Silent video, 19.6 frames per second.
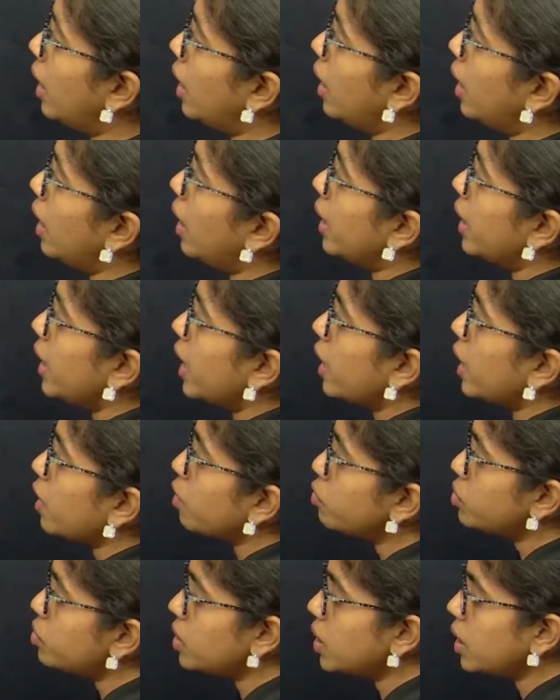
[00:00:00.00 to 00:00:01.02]
Here you
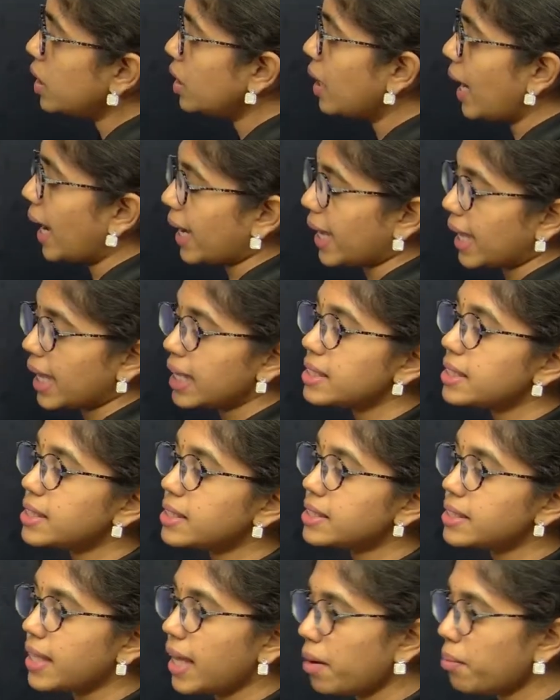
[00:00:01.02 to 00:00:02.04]
see again the
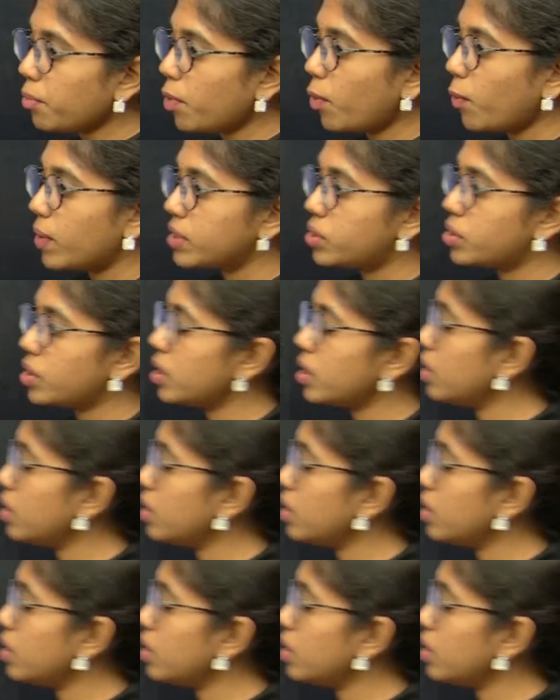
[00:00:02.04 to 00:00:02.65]
same question,